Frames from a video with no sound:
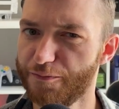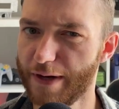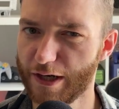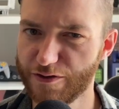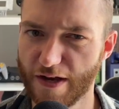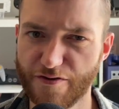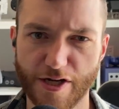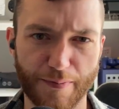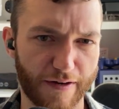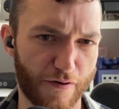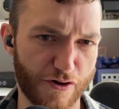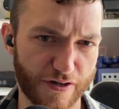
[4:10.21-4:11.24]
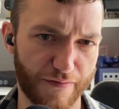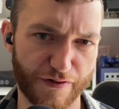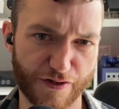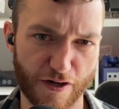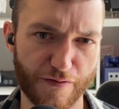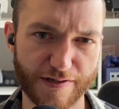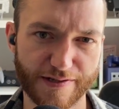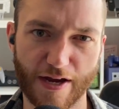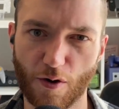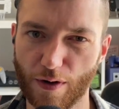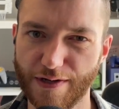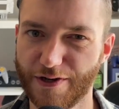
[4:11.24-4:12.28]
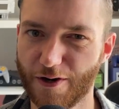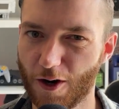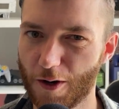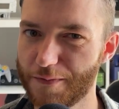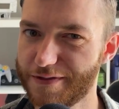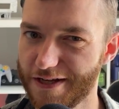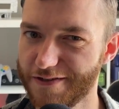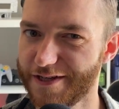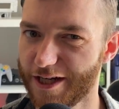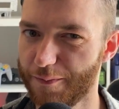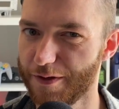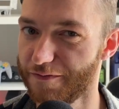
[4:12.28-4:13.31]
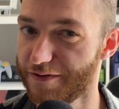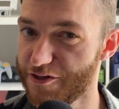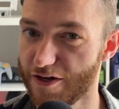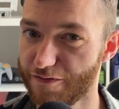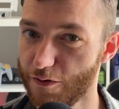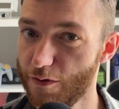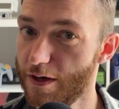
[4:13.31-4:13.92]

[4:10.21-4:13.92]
Microsoft shipping a version of the Surface that runs on ARM sounds like a bit of deja vu,